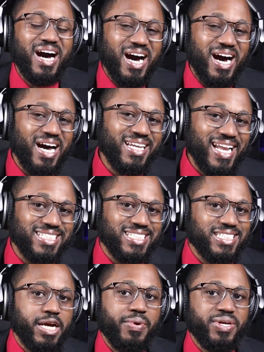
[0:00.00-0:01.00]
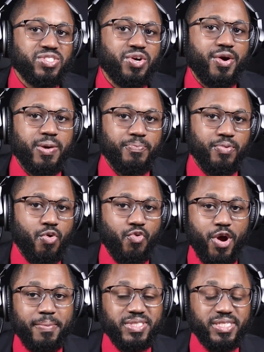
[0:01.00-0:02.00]
unnecessary startup
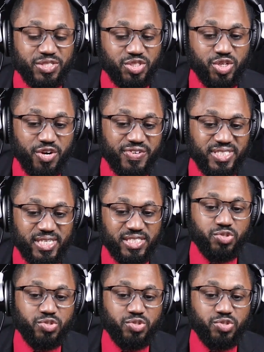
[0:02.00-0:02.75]
programs and services. So